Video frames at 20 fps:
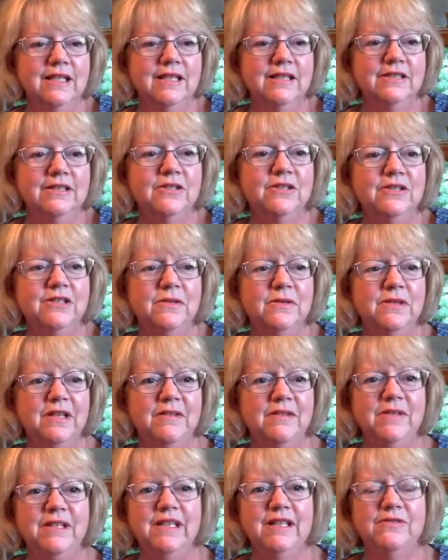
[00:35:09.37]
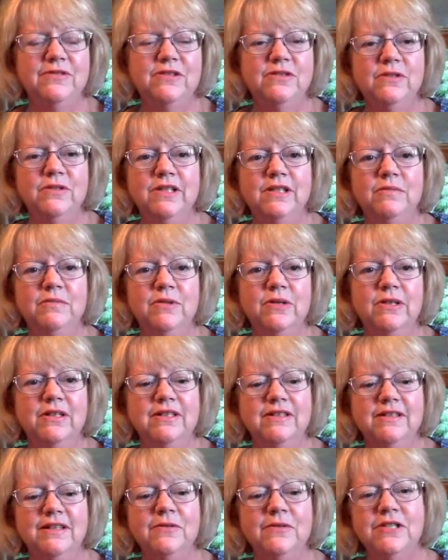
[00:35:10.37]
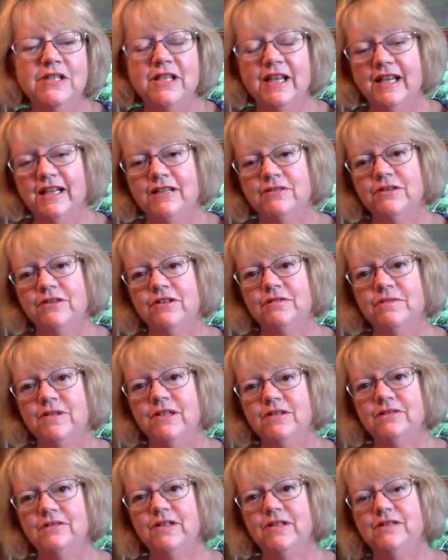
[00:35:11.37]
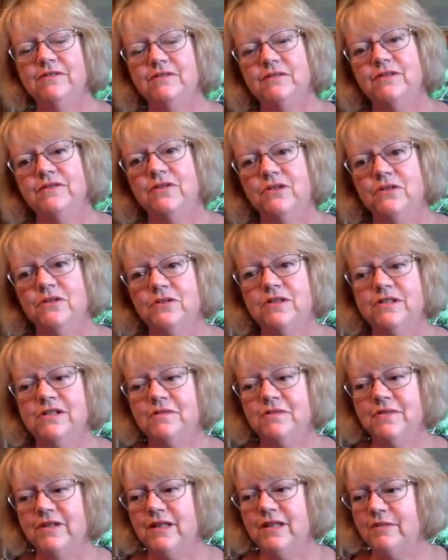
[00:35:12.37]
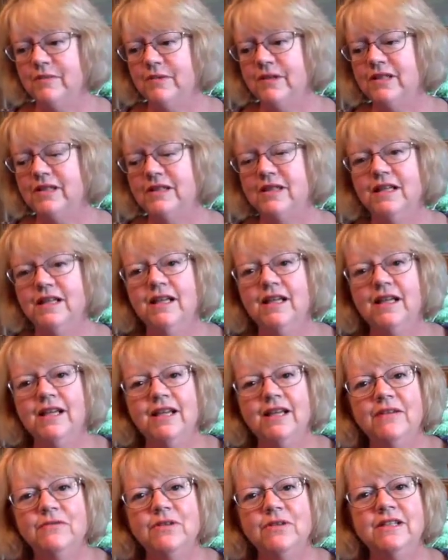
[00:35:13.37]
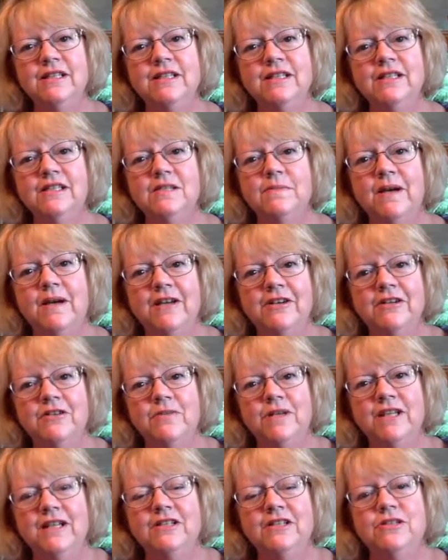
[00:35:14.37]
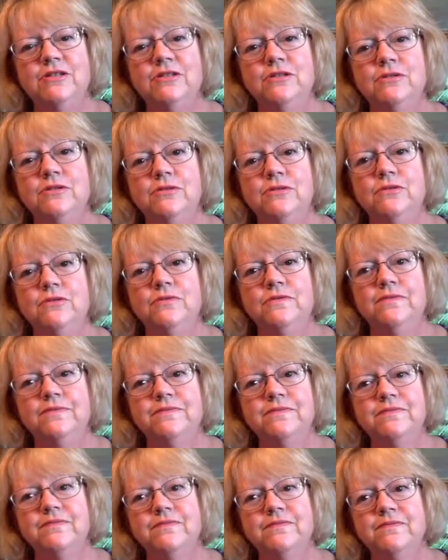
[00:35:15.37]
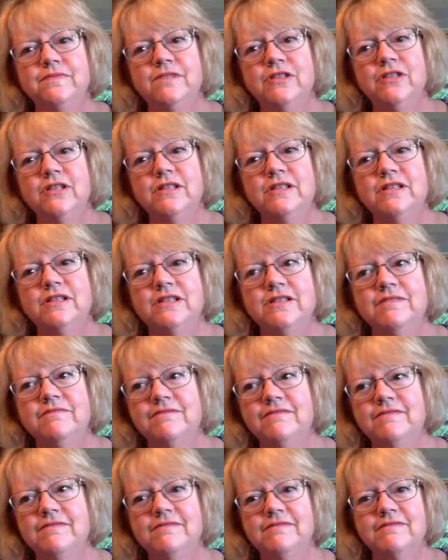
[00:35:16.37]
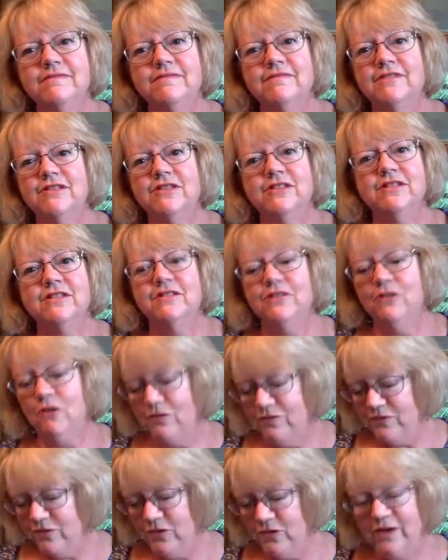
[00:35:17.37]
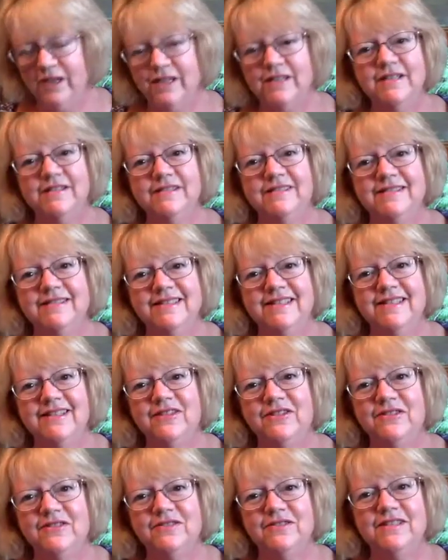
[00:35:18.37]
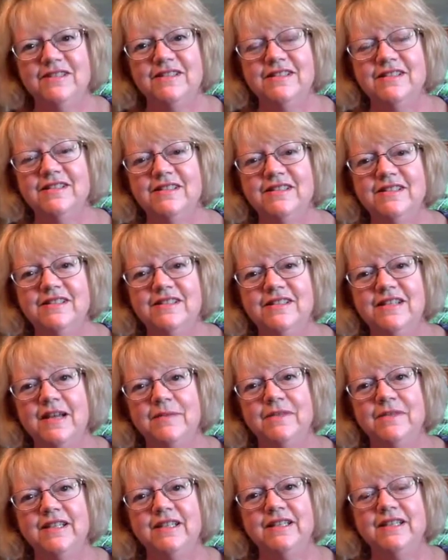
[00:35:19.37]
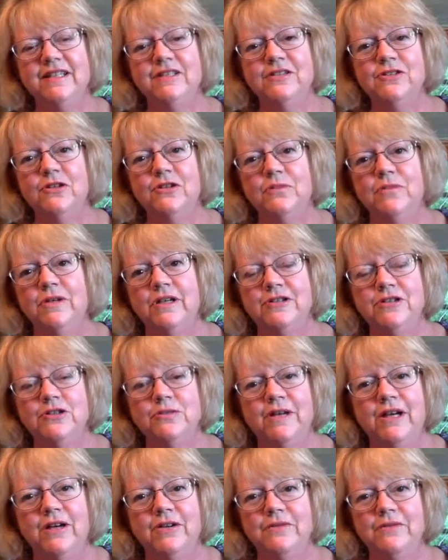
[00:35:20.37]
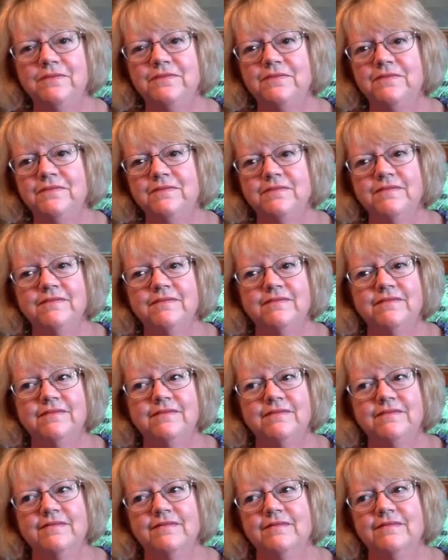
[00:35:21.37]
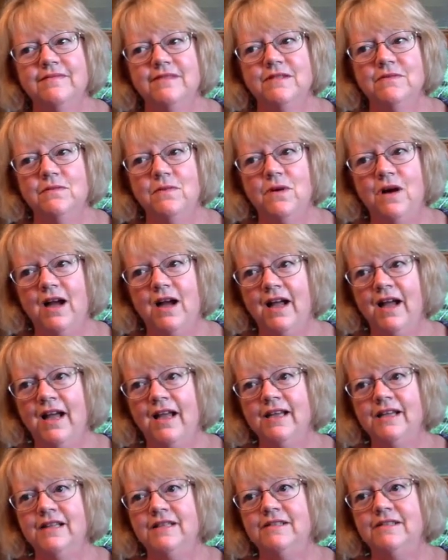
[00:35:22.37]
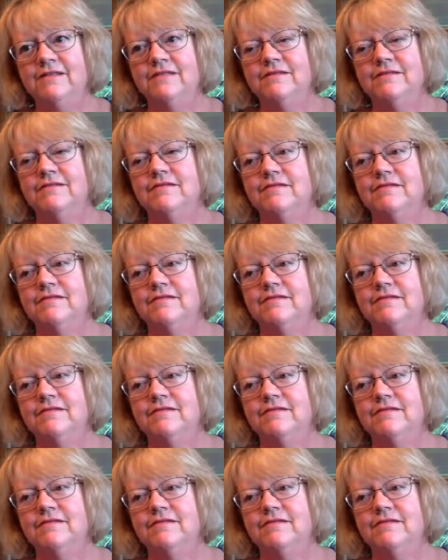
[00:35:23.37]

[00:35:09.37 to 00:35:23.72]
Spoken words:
you'll see what I mean if you read the book. I wish I had it with me to read a review or something, but it really inspired me to just go for it. You know, stop thinking so much about why and